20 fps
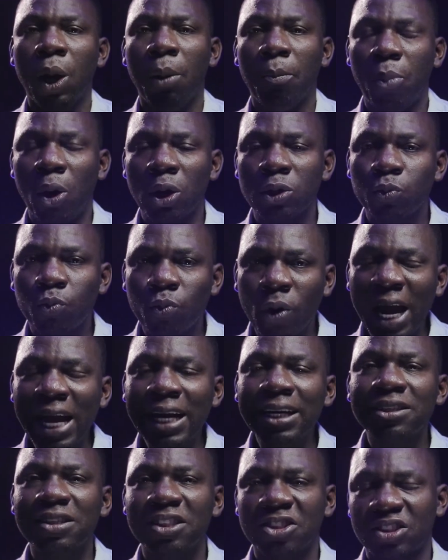But
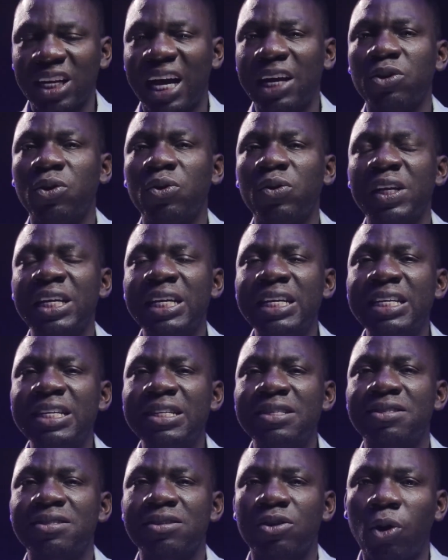when the shadow
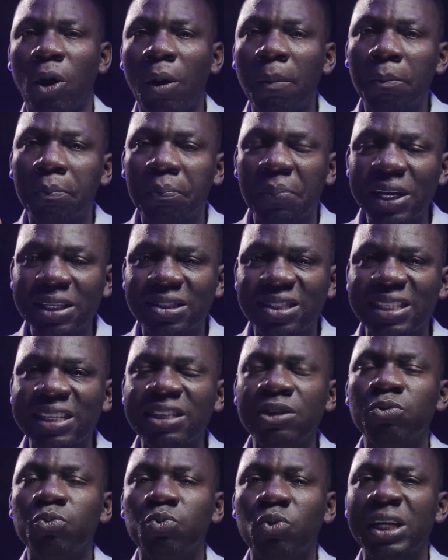is
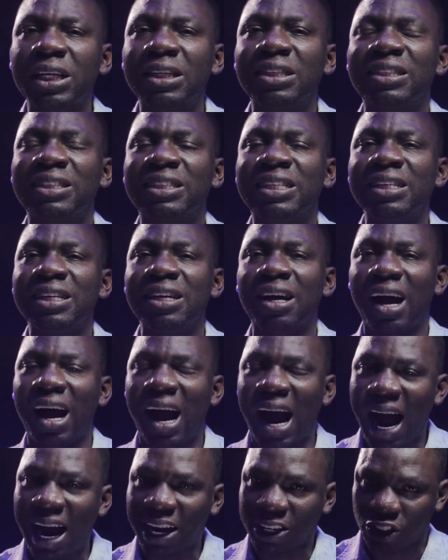competing with the
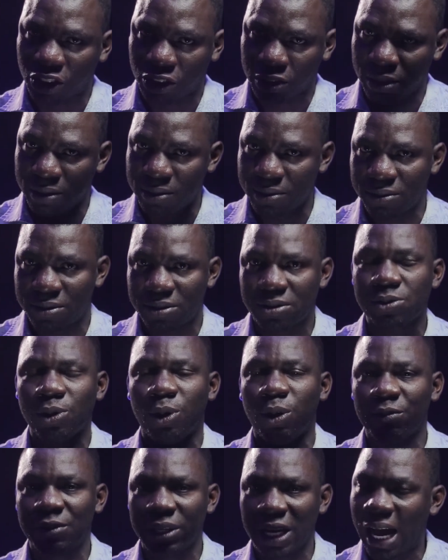actions
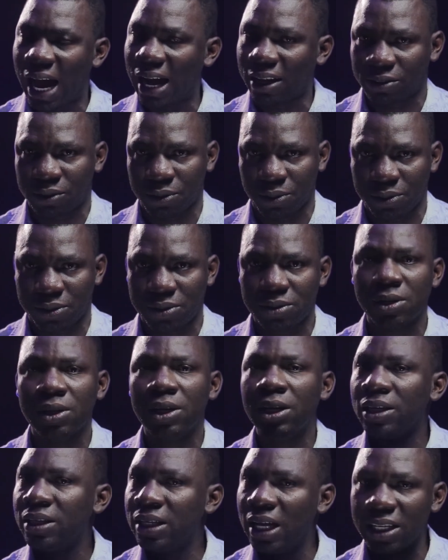of the actors,
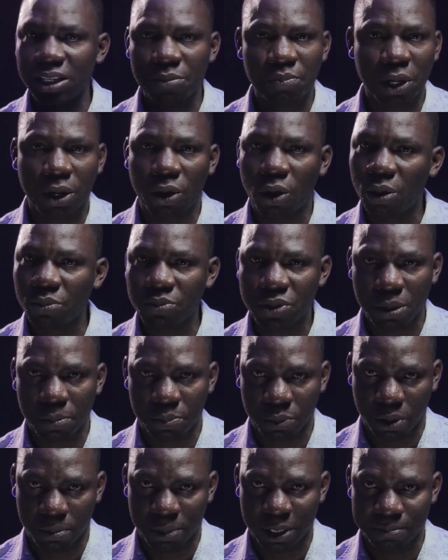then it becomes a
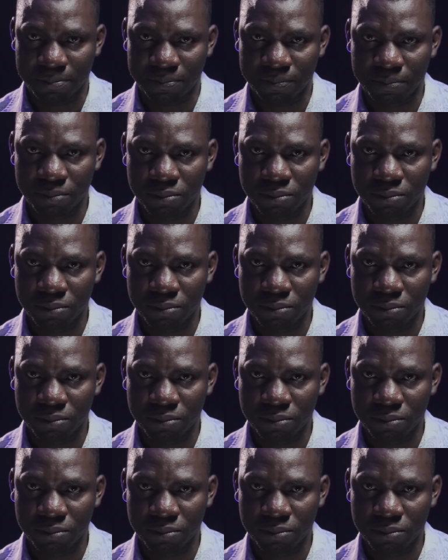problem.